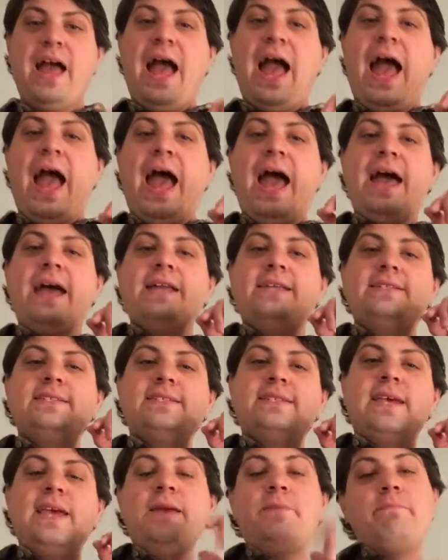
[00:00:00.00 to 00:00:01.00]

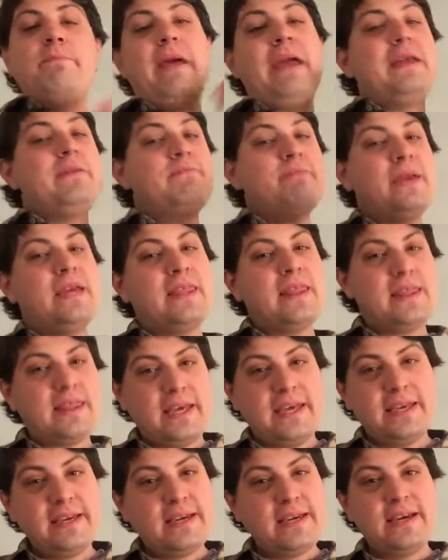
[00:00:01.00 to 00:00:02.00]
And it made me
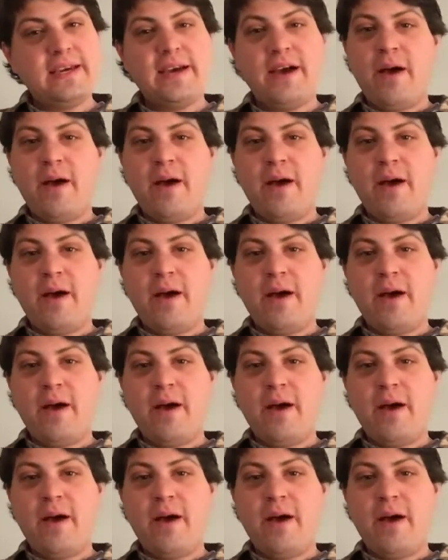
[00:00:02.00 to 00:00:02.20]
think